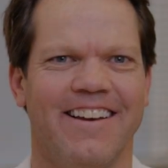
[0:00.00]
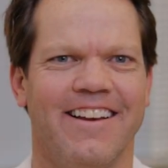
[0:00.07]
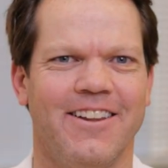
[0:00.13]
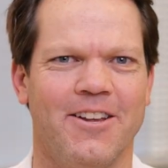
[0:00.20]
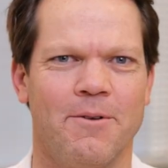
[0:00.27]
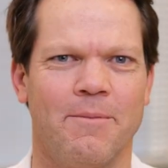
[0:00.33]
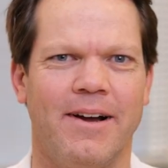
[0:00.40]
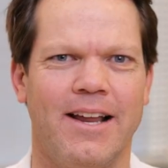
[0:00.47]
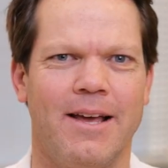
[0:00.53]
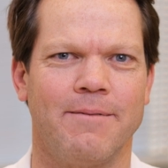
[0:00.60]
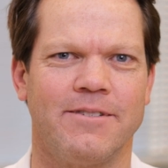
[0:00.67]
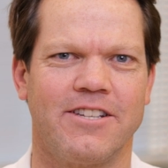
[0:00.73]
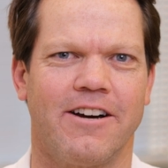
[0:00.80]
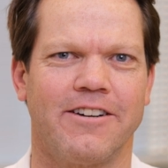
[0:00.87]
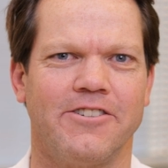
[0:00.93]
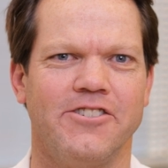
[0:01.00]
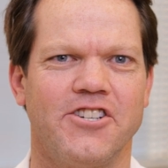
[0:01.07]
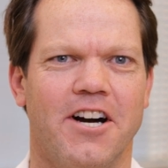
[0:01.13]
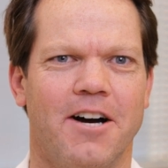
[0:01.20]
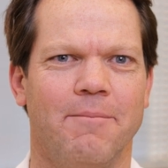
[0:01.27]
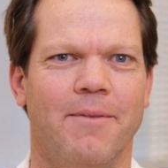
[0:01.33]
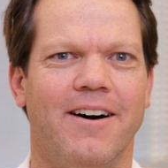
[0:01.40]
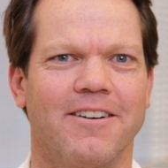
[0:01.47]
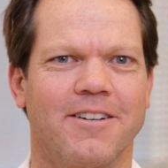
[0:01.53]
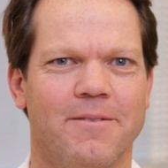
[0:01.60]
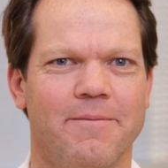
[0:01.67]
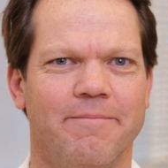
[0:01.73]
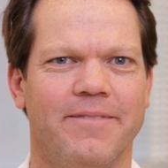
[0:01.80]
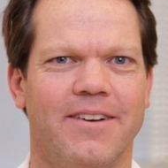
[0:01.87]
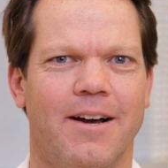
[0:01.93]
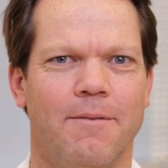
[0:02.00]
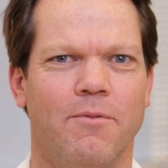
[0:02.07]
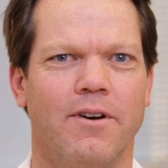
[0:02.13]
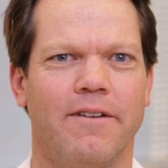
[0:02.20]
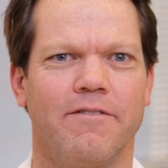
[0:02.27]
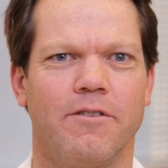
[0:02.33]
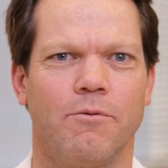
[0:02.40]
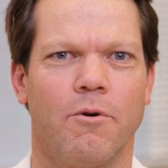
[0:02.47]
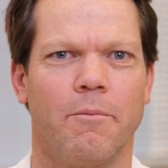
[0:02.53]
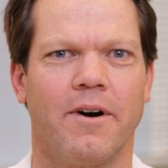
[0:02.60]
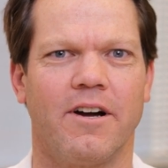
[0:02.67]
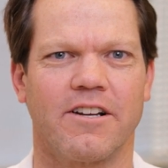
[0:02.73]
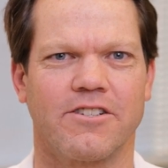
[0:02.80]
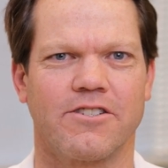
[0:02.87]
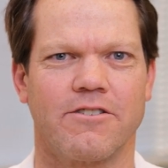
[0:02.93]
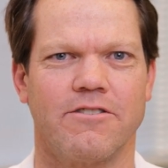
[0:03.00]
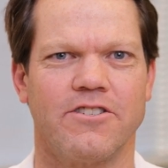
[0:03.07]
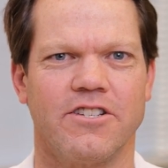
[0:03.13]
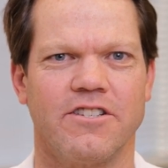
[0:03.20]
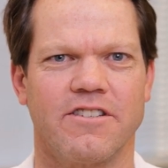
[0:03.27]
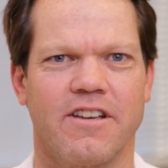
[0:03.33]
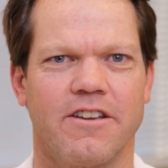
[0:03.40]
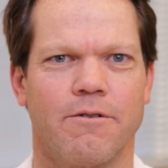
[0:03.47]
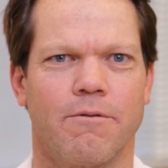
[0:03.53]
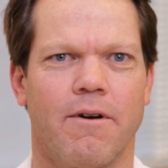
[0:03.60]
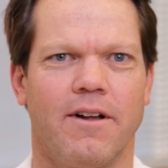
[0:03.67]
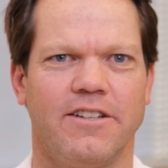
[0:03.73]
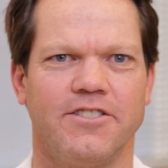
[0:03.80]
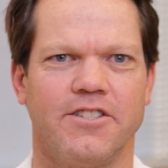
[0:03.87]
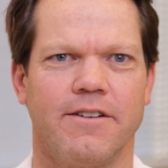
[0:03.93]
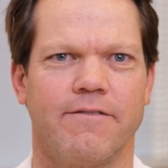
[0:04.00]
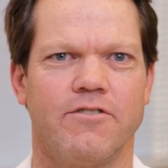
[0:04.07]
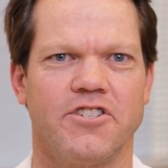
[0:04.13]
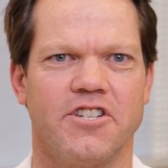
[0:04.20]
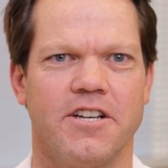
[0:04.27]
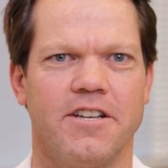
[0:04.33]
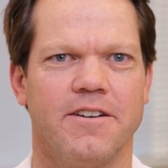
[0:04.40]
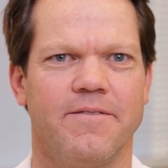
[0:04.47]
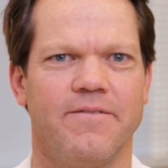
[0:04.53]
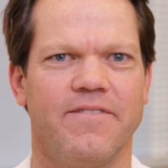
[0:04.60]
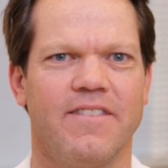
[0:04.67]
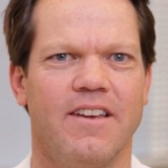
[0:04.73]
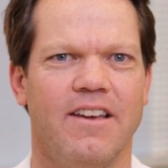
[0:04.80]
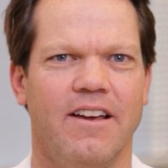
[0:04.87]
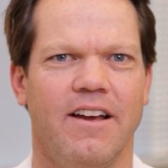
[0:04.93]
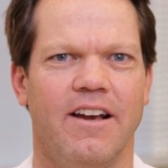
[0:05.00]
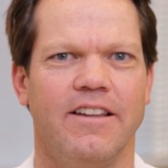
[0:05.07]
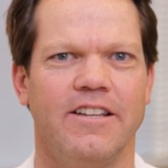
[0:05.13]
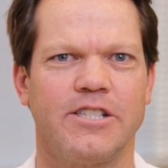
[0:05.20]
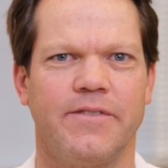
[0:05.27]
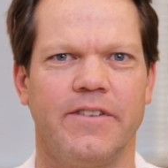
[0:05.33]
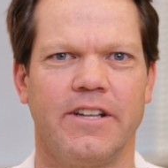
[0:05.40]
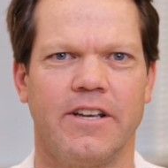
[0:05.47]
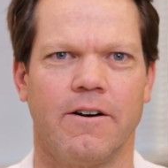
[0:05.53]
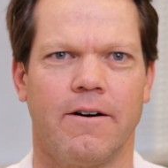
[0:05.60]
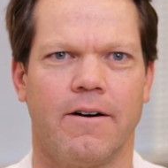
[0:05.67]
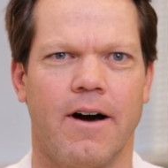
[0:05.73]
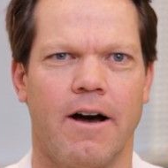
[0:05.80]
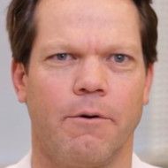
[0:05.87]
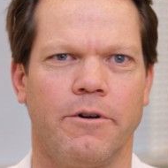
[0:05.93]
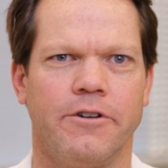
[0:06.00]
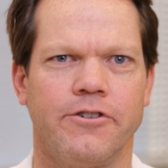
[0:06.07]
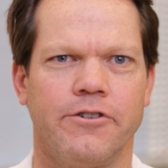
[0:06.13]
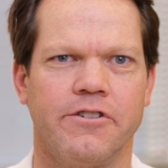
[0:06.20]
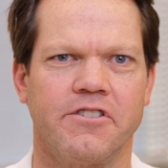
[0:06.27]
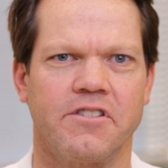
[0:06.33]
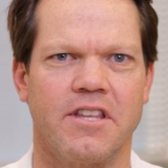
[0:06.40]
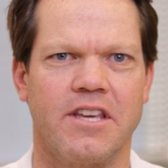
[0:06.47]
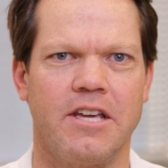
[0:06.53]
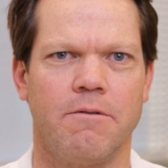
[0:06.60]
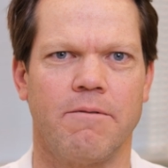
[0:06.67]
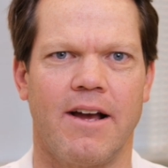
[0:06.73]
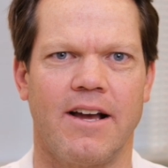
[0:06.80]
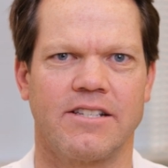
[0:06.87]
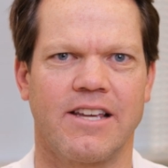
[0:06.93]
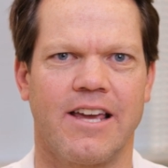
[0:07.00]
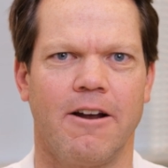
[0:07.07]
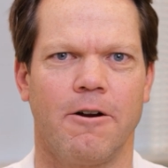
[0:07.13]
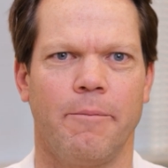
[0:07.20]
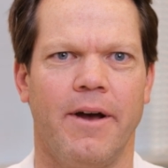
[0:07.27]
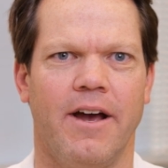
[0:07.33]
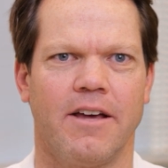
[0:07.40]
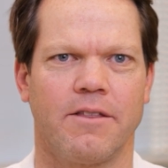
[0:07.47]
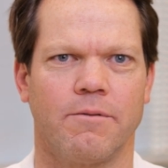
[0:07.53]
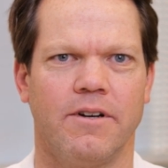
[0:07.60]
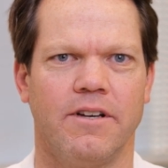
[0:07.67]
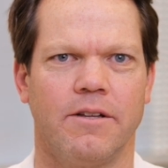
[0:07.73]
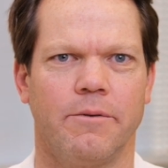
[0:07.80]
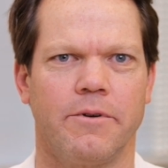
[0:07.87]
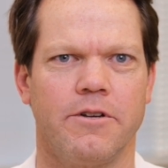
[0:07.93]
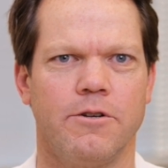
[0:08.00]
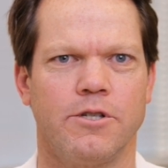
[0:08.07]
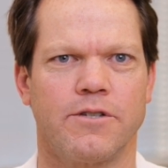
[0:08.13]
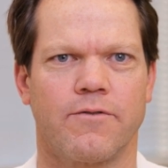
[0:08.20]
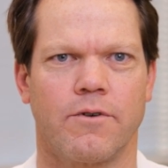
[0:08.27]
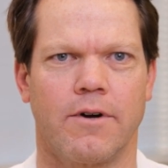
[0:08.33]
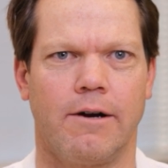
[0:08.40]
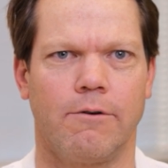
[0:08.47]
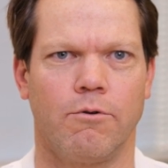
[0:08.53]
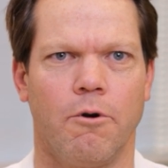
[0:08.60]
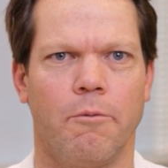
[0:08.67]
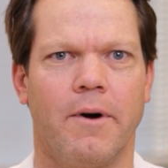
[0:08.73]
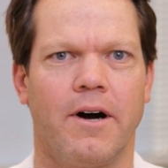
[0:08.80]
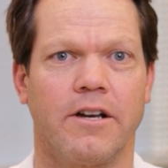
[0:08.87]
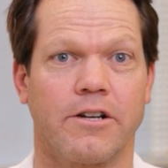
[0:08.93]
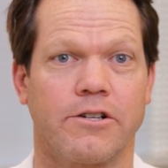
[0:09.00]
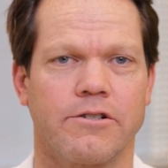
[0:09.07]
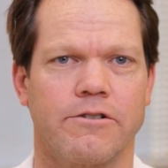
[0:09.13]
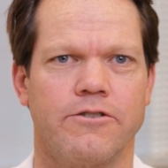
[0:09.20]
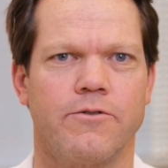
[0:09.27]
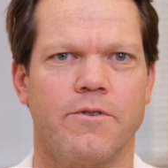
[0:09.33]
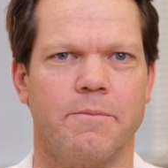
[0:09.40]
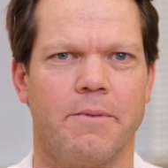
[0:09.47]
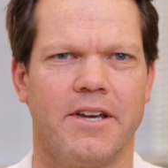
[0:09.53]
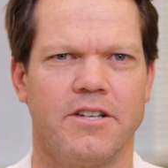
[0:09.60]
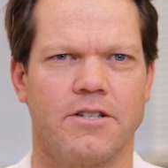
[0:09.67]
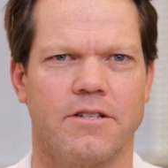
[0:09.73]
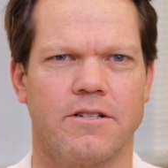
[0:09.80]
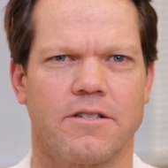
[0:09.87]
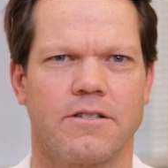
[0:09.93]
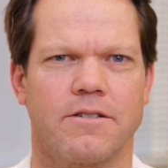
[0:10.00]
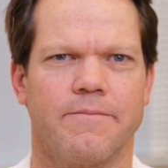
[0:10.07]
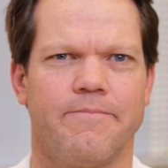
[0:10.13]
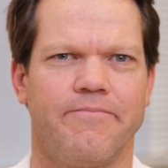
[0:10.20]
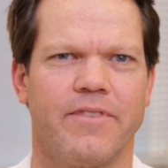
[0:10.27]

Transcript: Hello, my name is Dr. John Malcolm. I'm one of the robotic surgeons at Urology of Virginia. In this video, I will introduce the ERAS care pathway that we use for our robotic surgery patients.